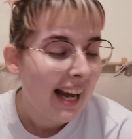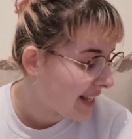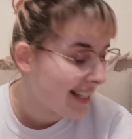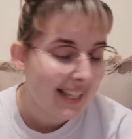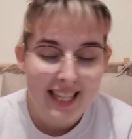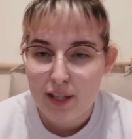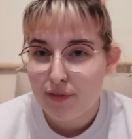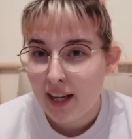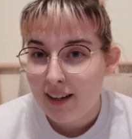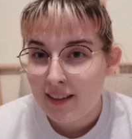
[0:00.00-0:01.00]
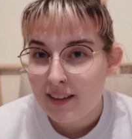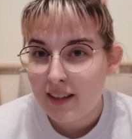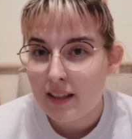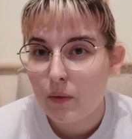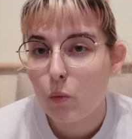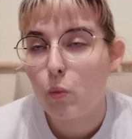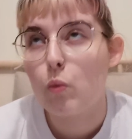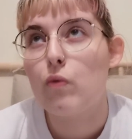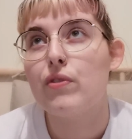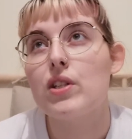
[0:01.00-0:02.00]
This evening,
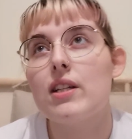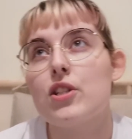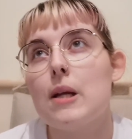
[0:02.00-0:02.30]
in